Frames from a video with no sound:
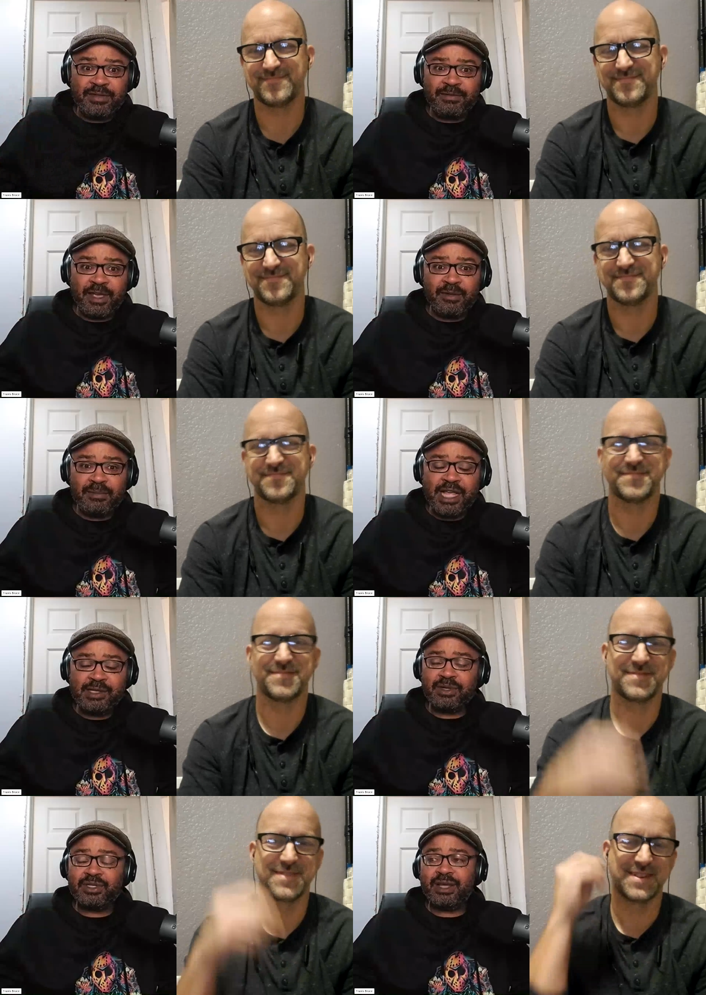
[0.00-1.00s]
Speaker 1: favorite
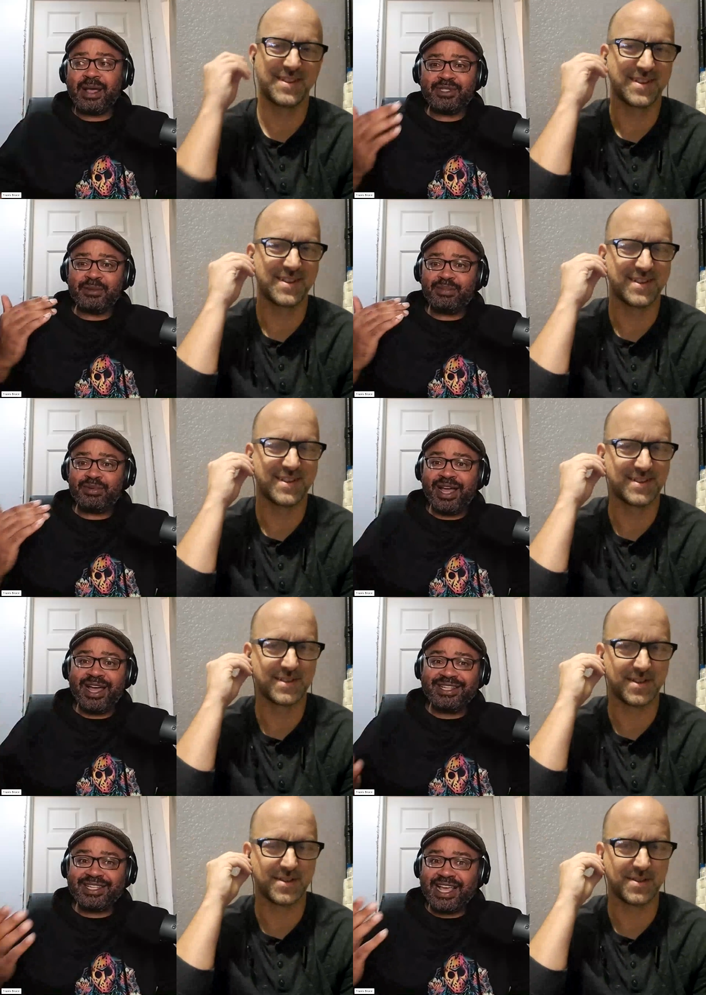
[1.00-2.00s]
basketball team. I'm
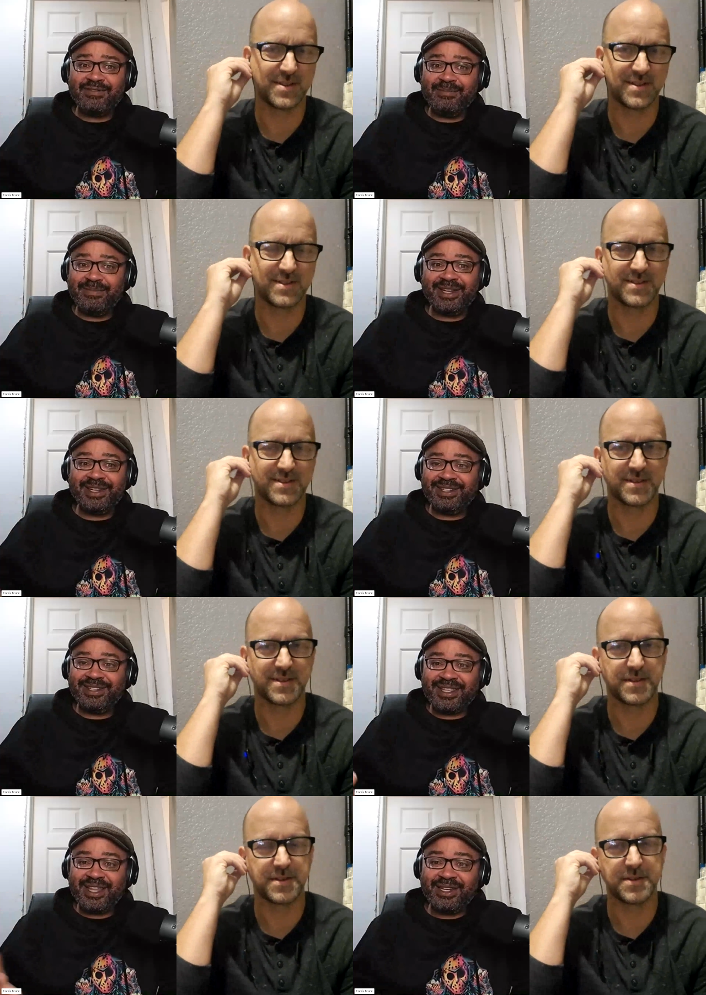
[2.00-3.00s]
surprised I haven't been
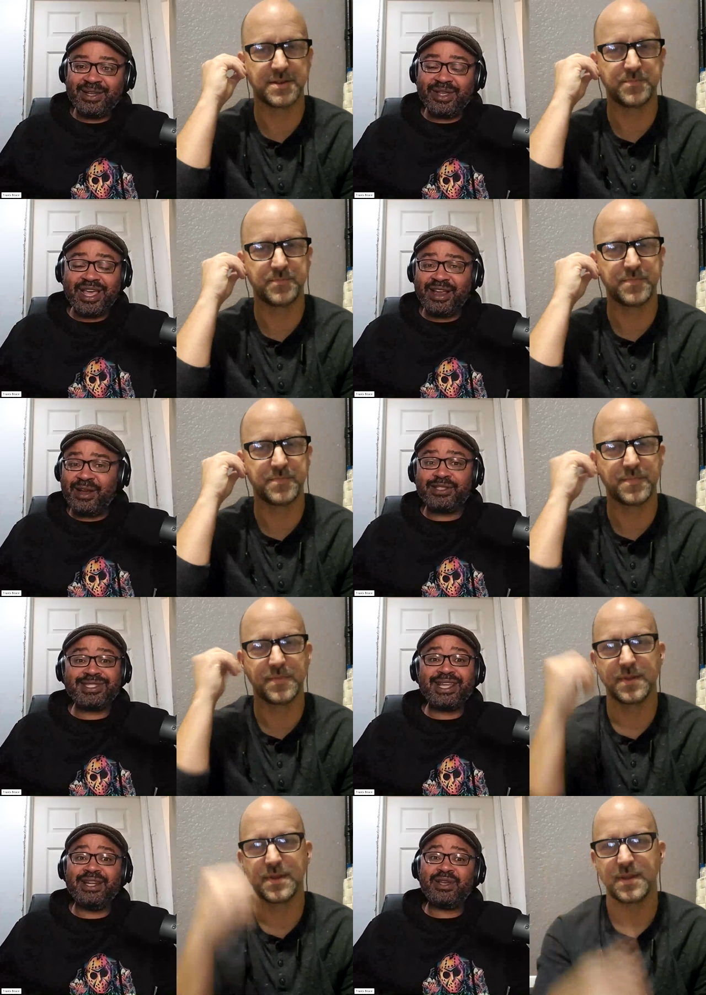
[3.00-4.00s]
to San Antonio. I hear
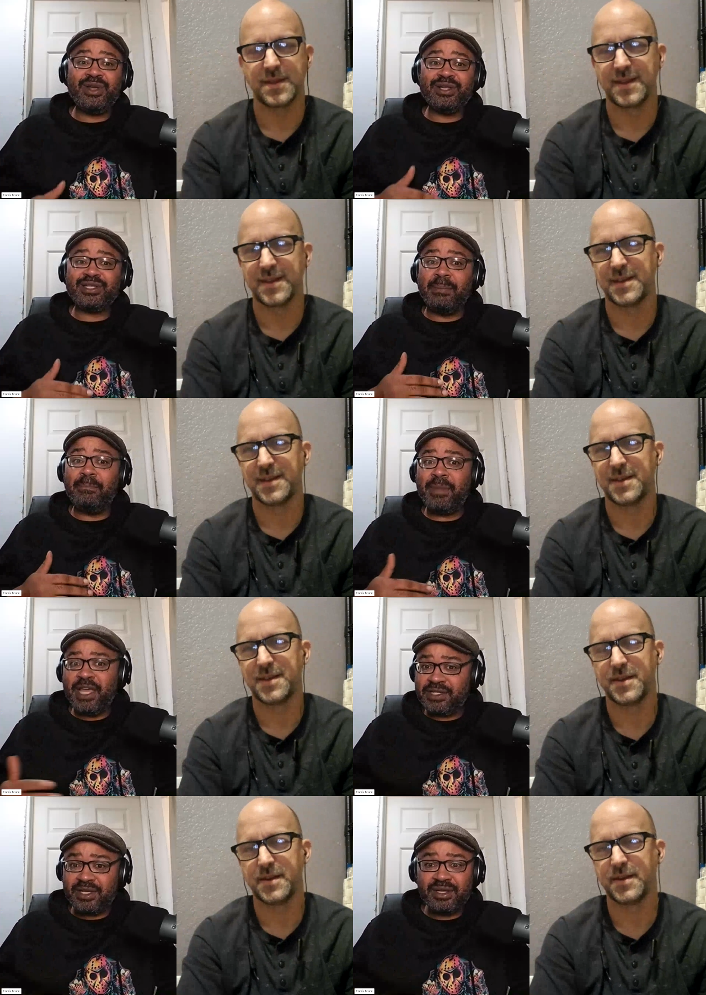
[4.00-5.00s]
San Antonio is
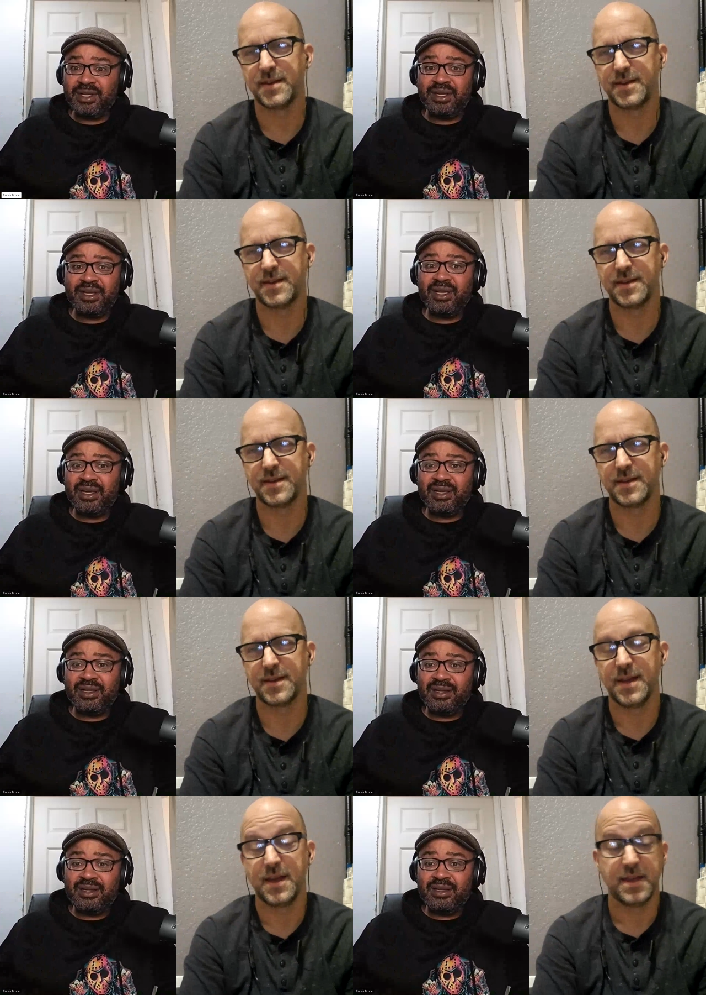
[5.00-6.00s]
amazing.
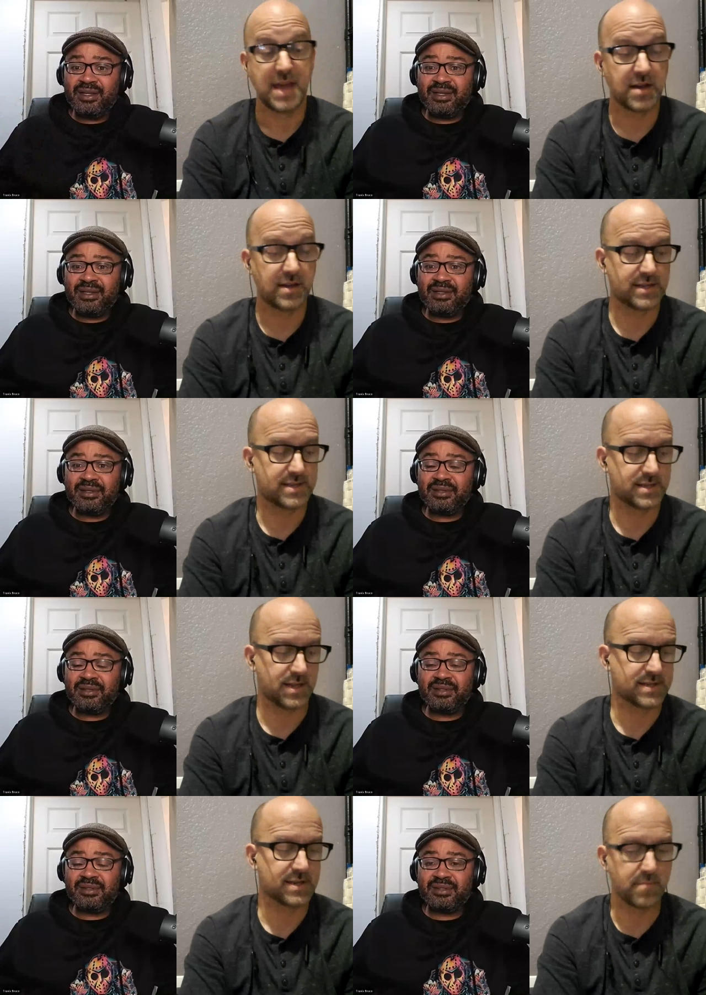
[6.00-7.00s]
Speaker 2: Yeah, it's
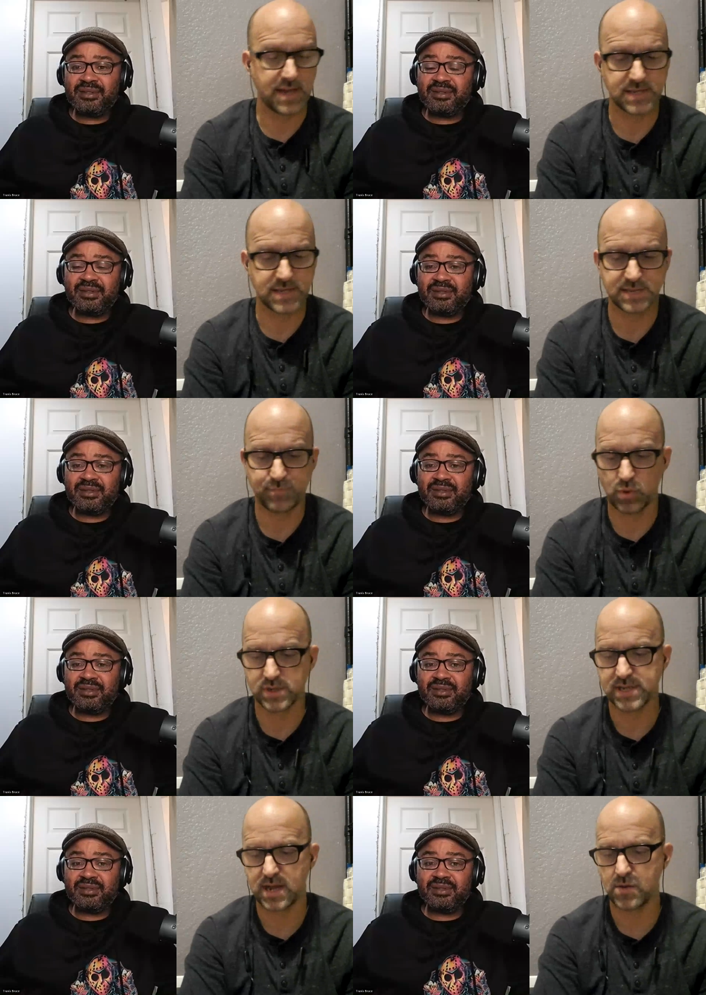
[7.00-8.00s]
it's an amazing sports
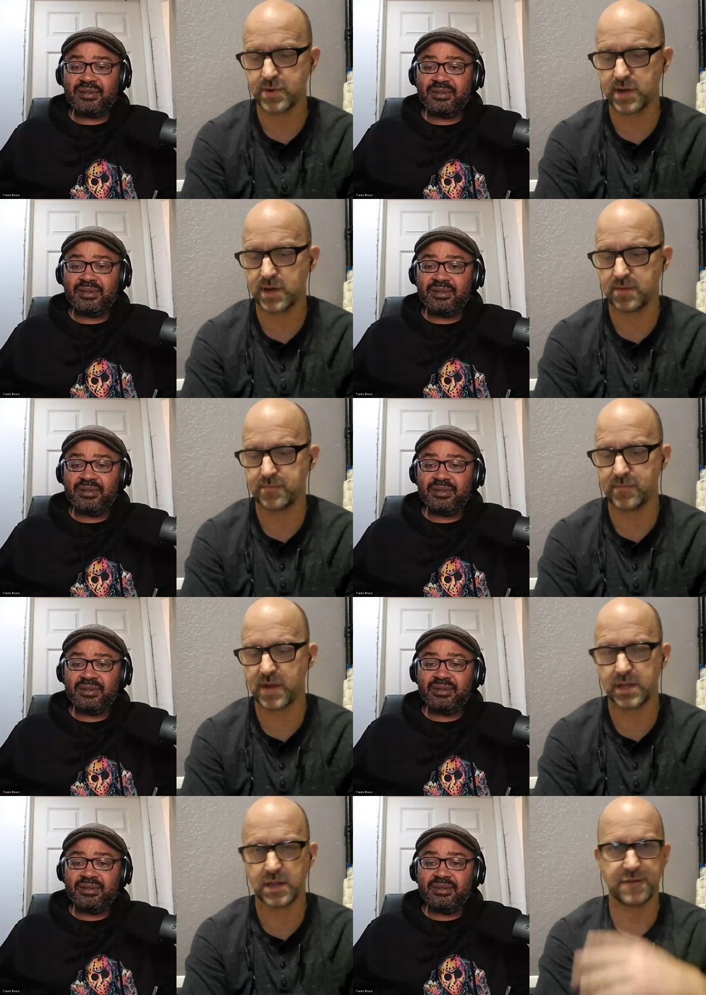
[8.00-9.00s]
town. Um,
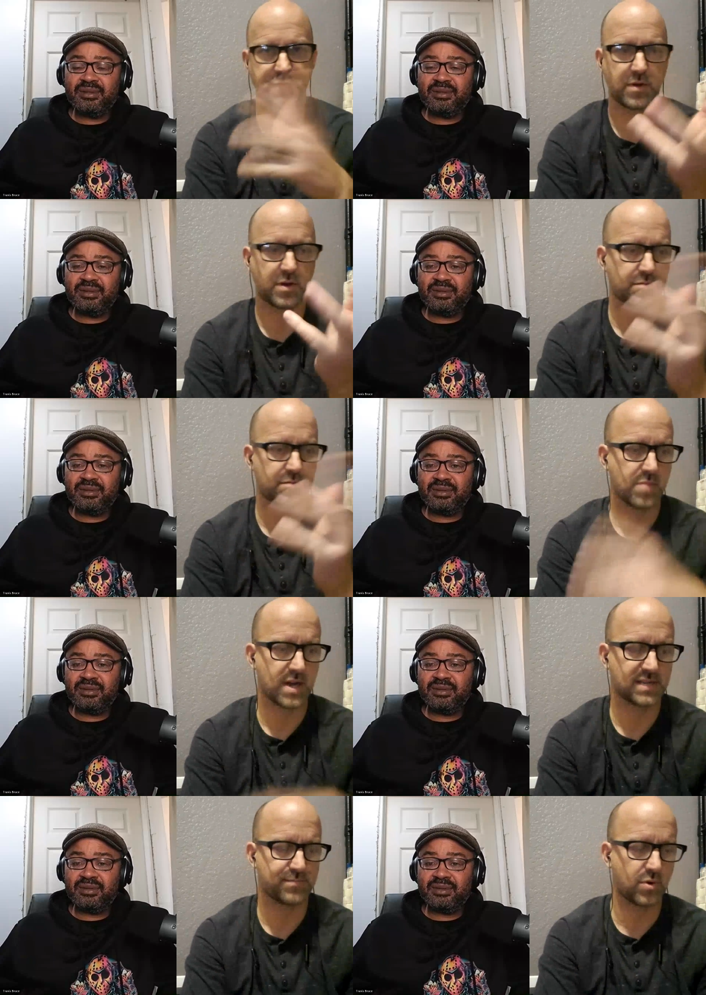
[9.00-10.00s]
I love uh, my
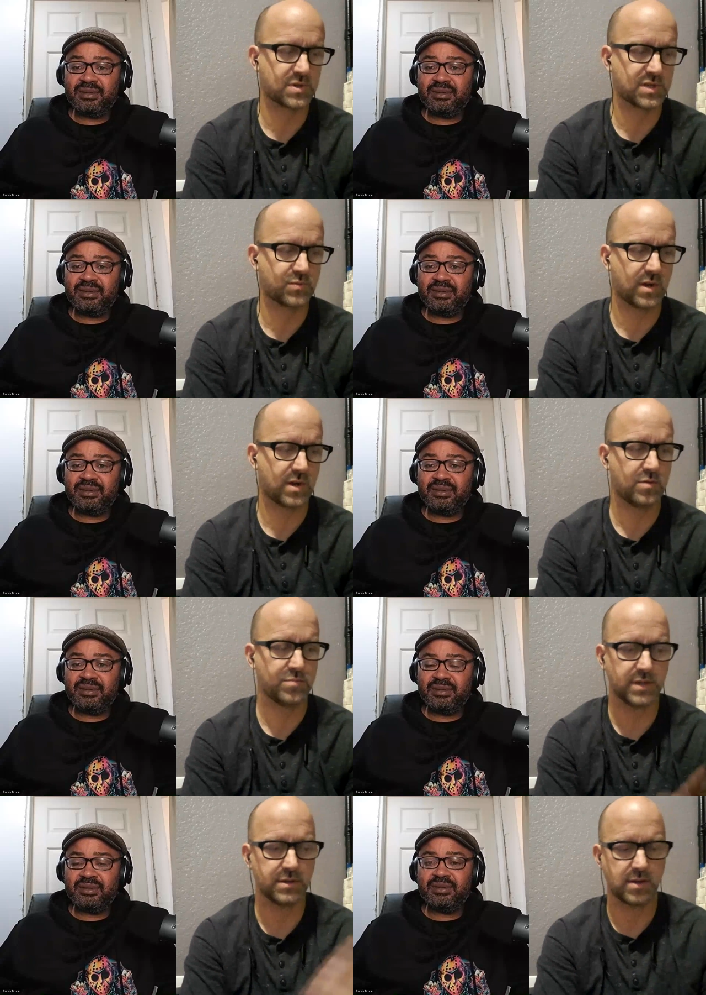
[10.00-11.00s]
Spurs as well,
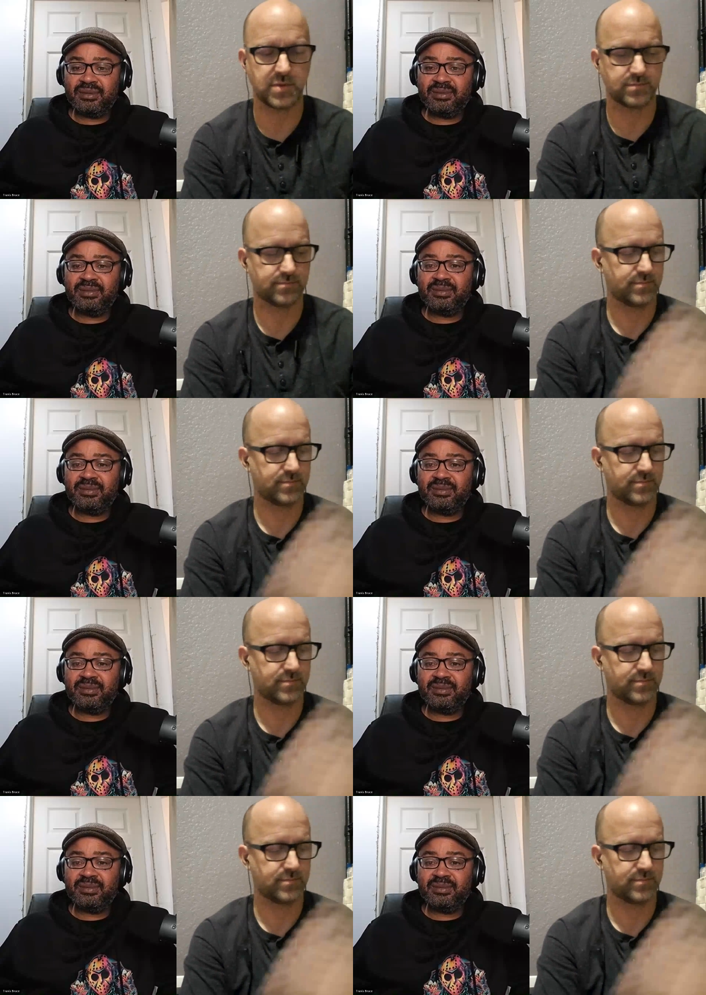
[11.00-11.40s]
but I'm a